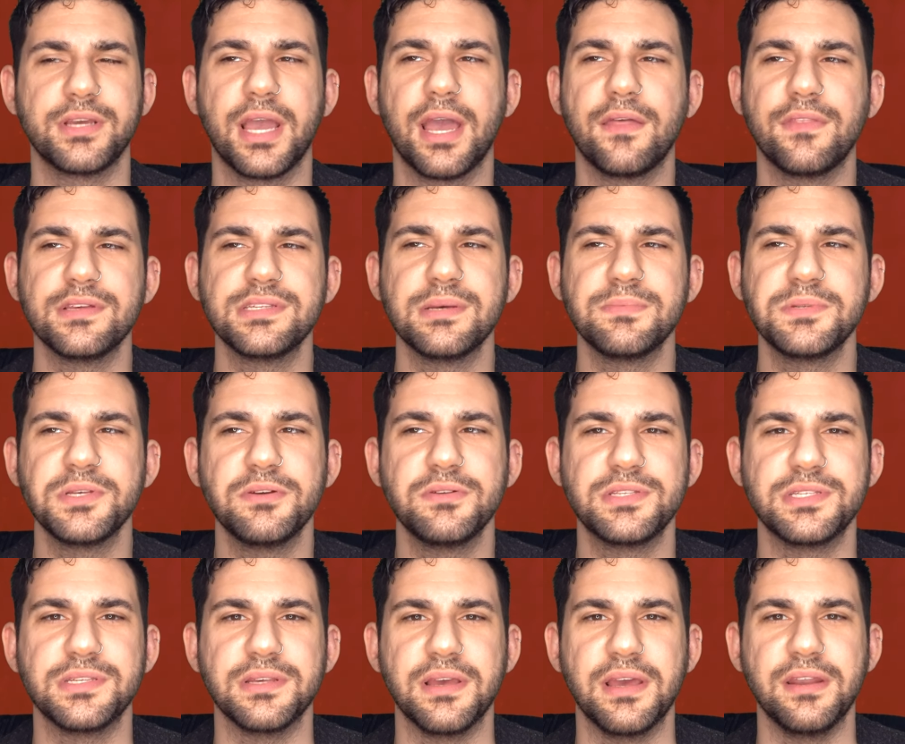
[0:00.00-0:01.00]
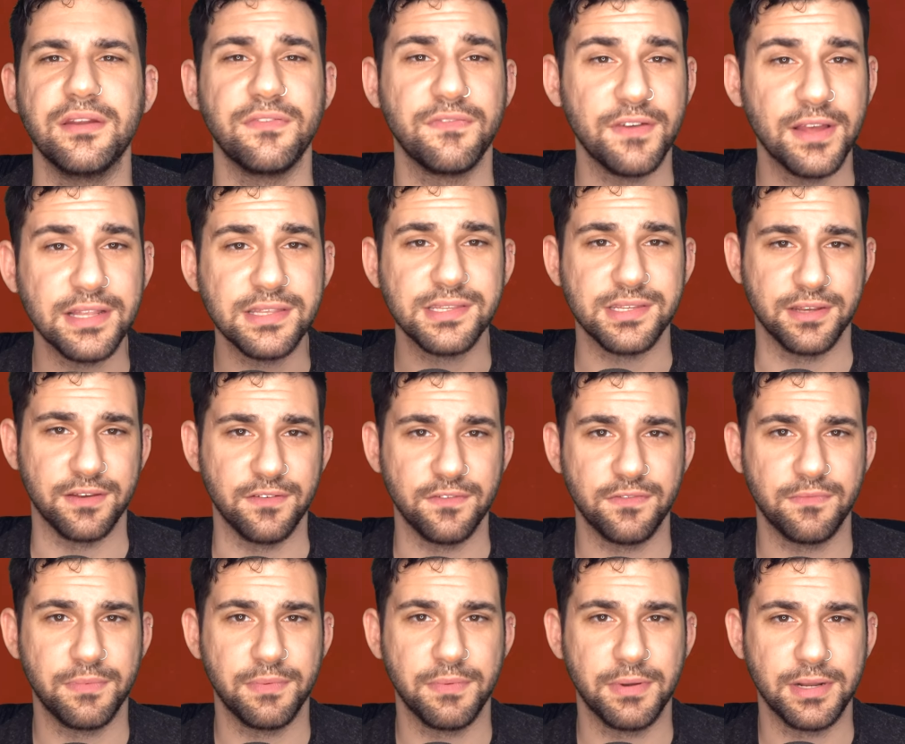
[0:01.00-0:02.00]
yeah, this episode's
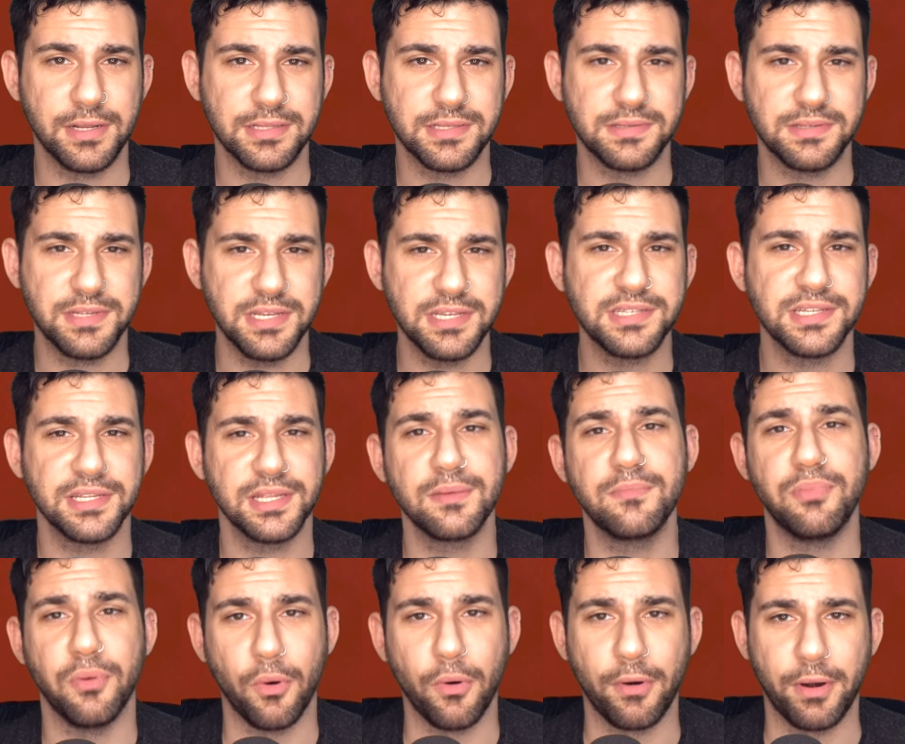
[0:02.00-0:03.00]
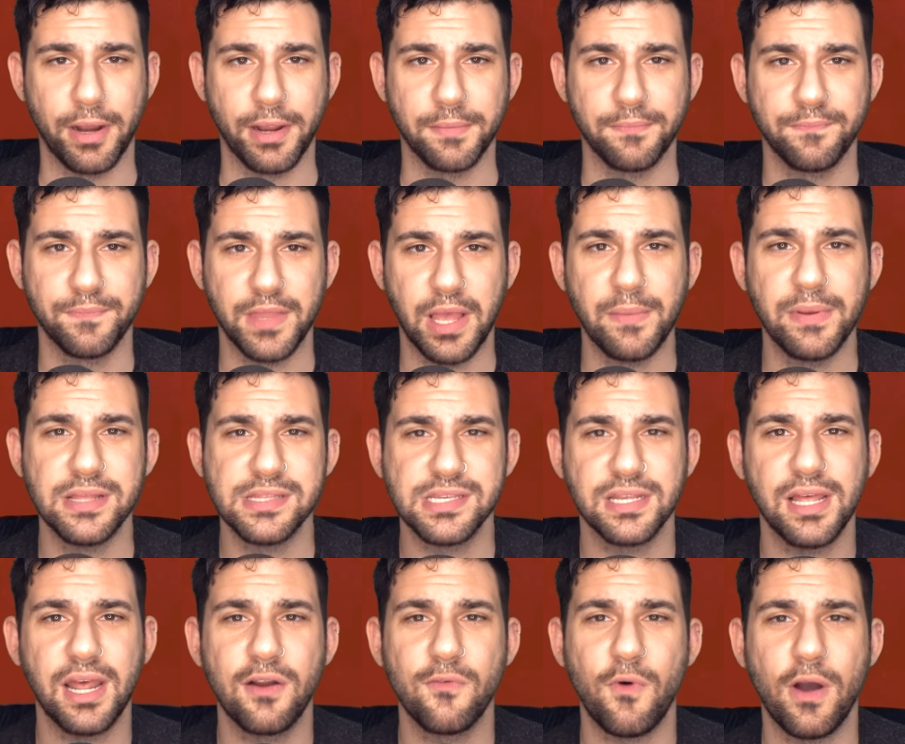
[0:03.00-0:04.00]
inoffensive, but it's decently boring. I mean, it's a
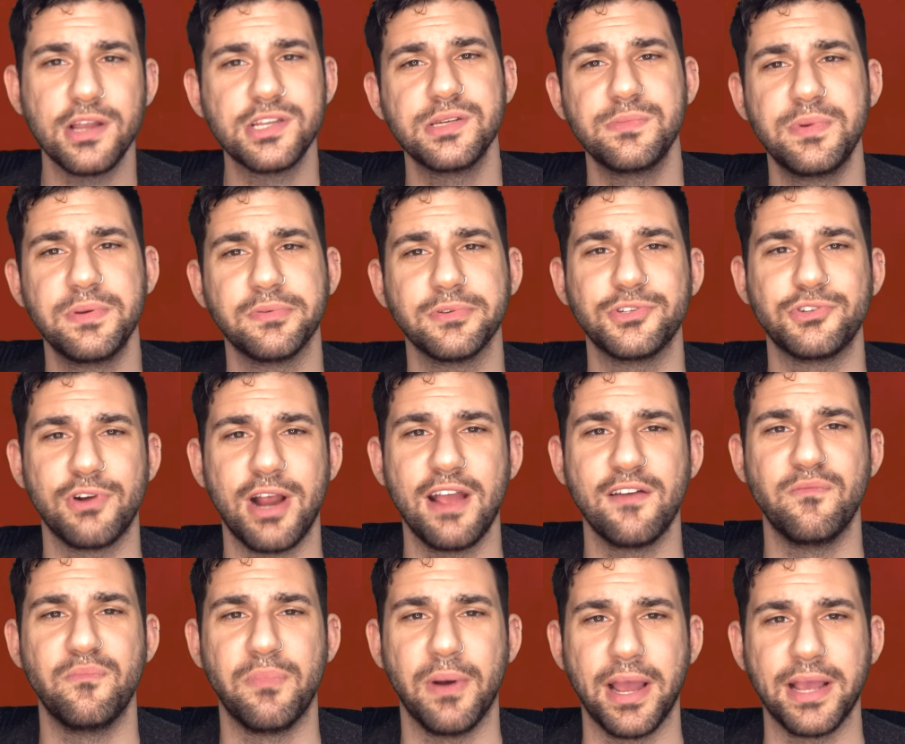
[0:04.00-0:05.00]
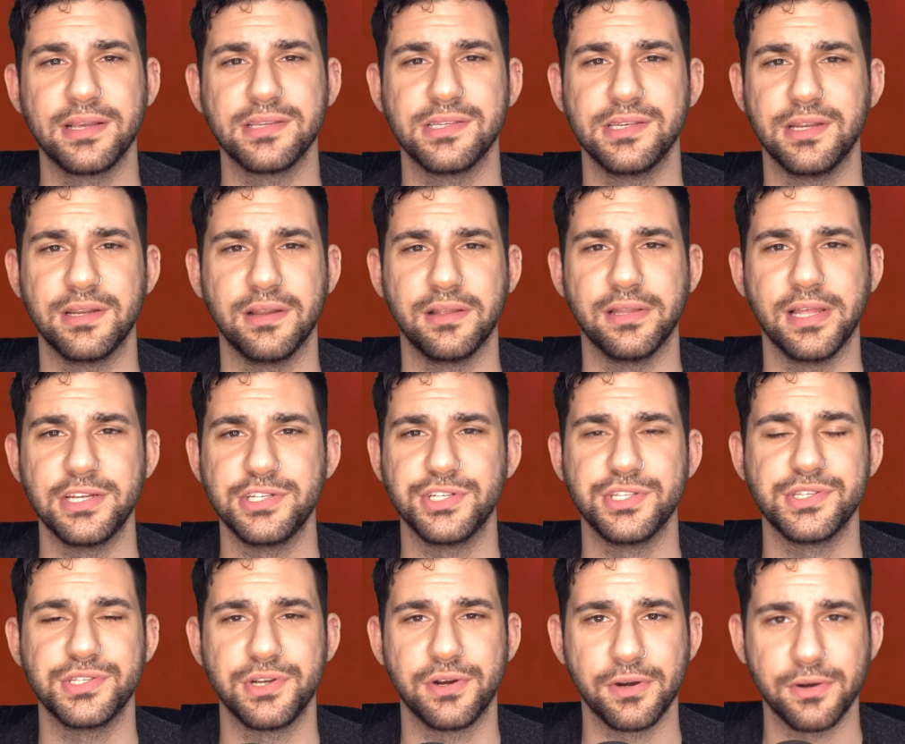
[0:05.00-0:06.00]
lot of watching people drive bikes in
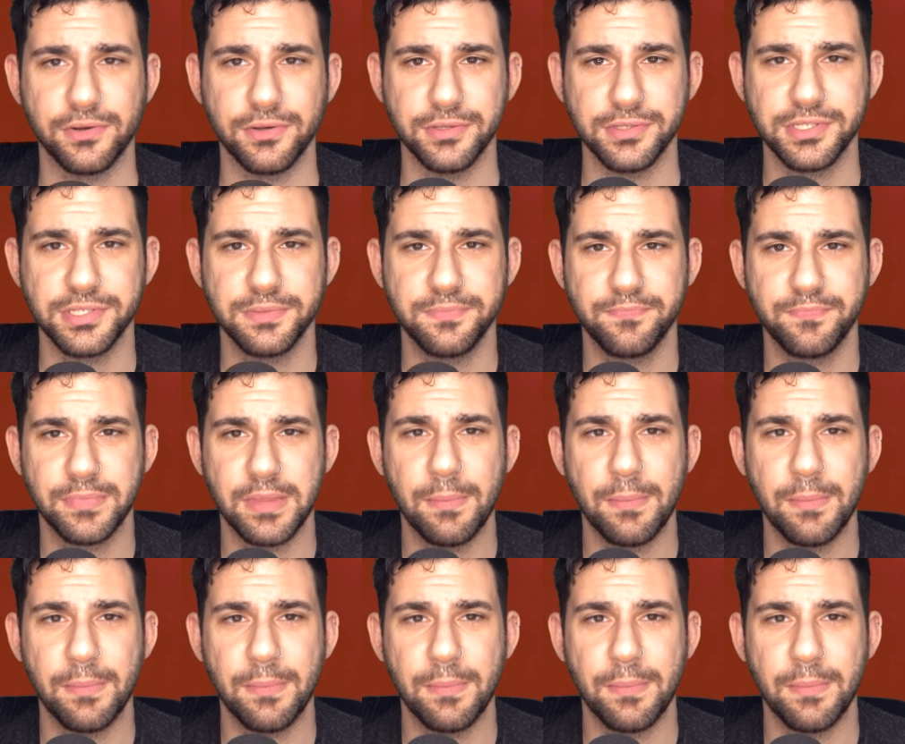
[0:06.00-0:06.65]
alleged circles.